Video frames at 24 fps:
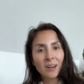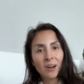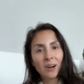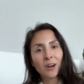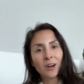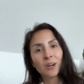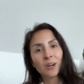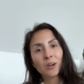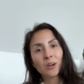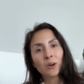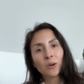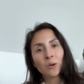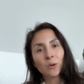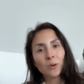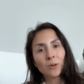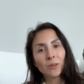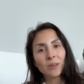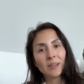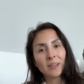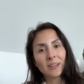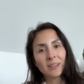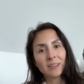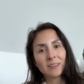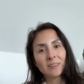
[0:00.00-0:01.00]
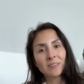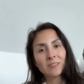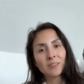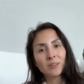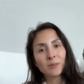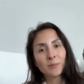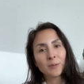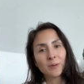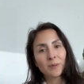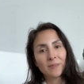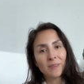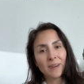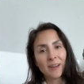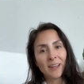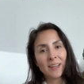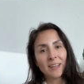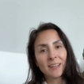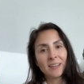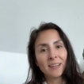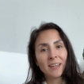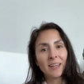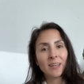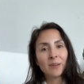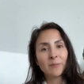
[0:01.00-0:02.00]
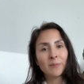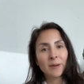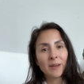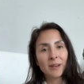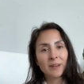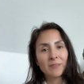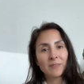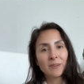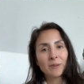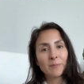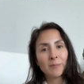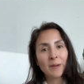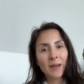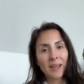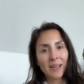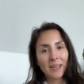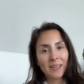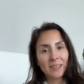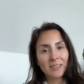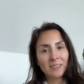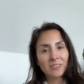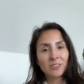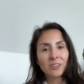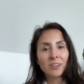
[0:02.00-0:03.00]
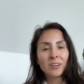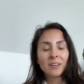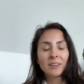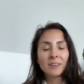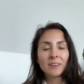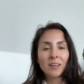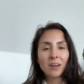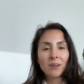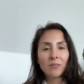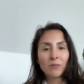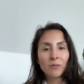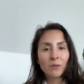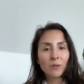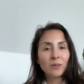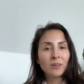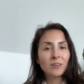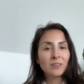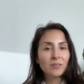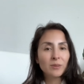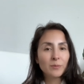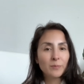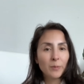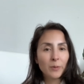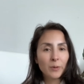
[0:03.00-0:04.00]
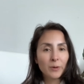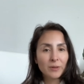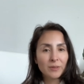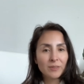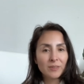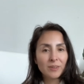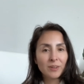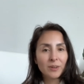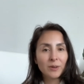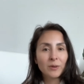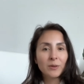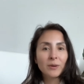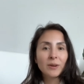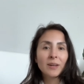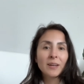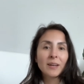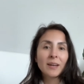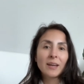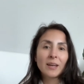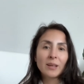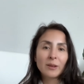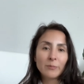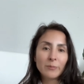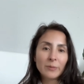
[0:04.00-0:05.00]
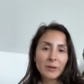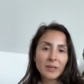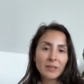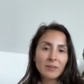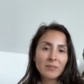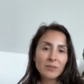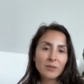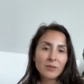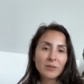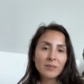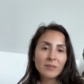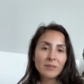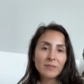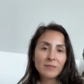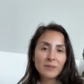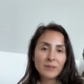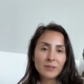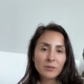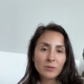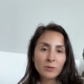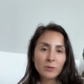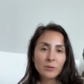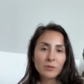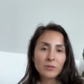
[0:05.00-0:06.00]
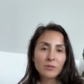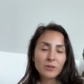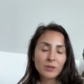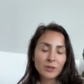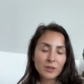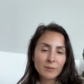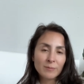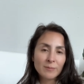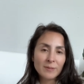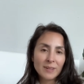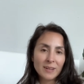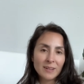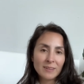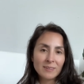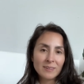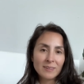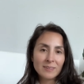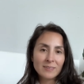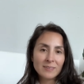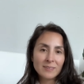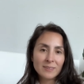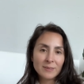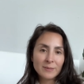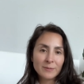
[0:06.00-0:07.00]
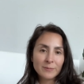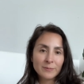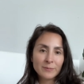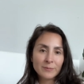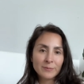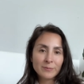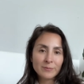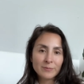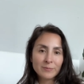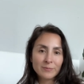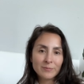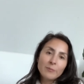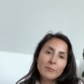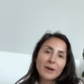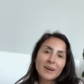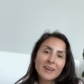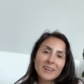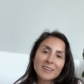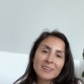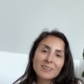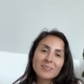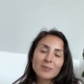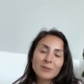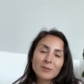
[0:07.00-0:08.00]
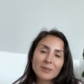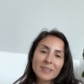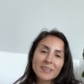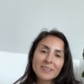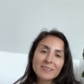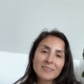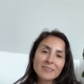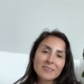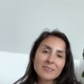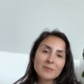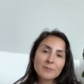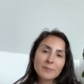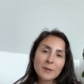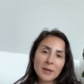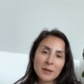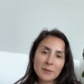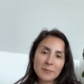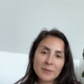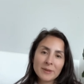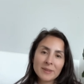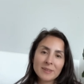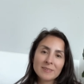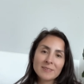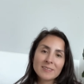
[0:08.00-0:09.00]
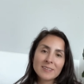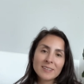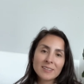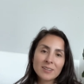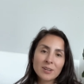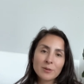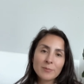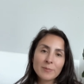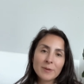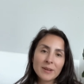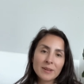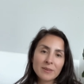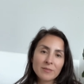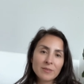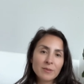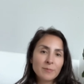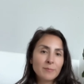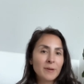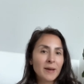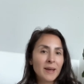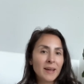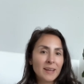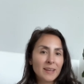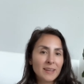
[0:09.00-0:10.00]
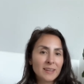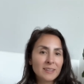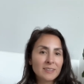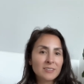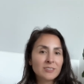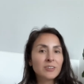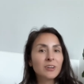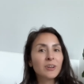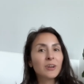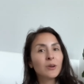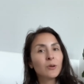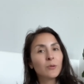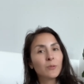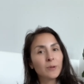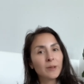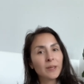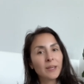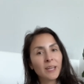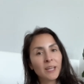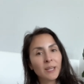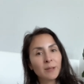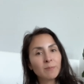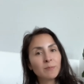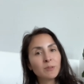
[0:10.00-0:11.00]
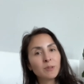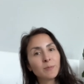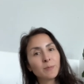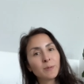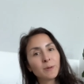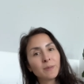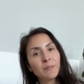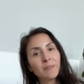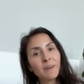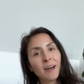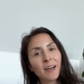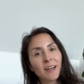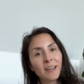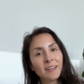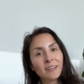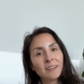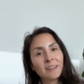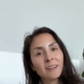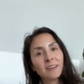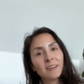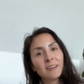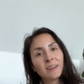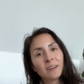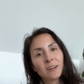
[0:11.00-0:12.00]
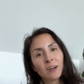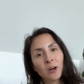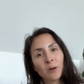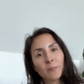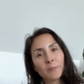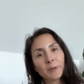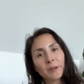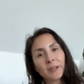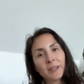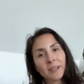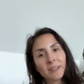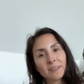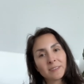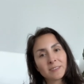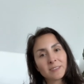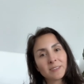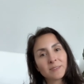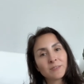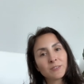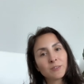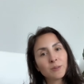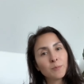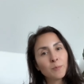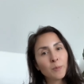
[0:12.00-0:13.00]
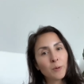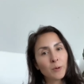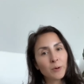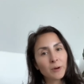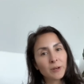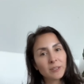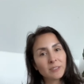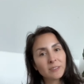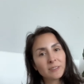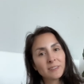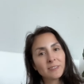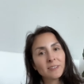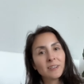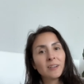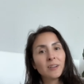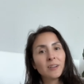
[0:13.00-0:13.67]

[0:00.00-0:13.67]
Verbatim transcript: Our goal is to provide a benefit package that fully supports you and meets your individual circumstances. By including these payments in our benefit package, we aim to provide comprehensive support,